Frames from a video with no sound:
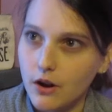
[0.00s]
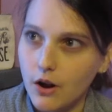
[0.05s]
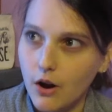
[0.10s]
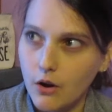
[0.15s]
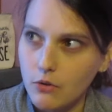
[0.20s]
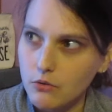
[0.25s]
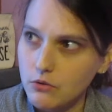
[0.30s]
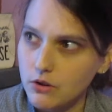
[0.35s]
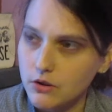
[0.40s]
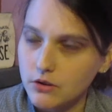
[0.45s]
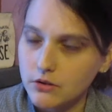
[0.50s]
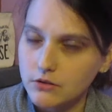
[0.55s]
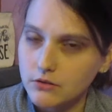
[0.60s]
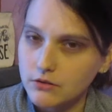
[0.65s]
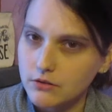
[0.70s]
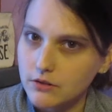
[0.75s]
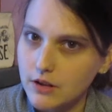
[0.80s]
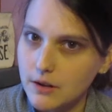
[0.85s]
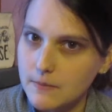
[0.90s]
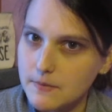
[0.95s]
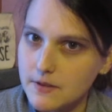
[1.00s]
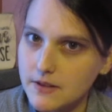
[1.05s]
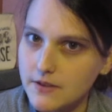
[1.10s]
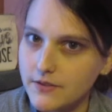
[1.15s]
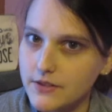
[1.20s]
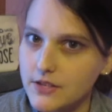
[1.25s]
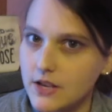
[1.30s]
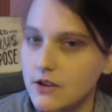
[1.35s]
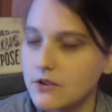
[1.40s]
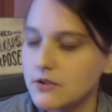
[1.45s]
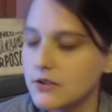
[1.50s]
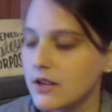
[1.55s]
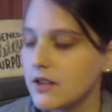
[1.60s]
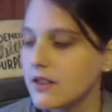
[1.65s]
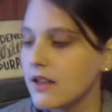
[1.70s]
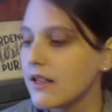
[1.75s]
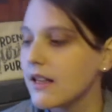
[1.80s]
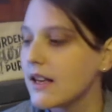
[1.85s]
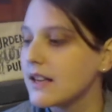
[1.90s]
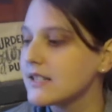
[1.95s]
Houck I believe is how you say that
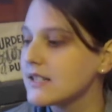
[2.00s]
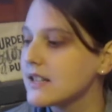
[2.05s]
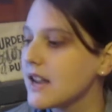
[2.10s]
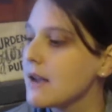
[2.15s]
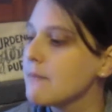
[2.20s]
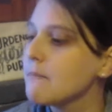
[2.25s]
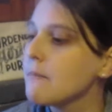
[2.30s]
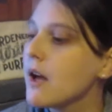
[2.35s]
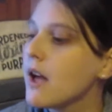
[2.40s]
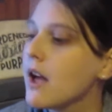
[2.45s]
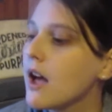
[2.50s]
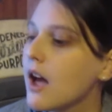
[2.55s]
last name.